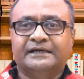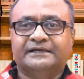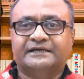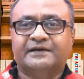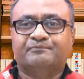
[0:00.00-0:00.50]

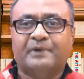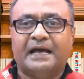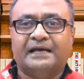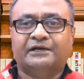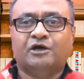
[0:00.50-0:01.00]
it can
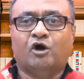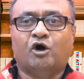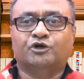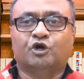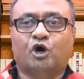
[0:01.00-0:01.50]
pan
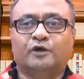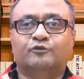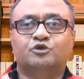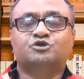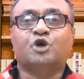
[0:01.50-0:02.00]
on
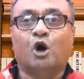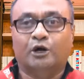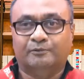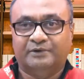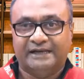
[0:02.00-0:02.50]
almost
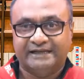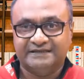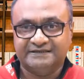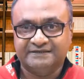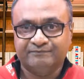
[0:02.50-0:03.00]
all
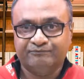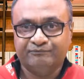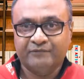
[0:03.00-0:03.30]
planes.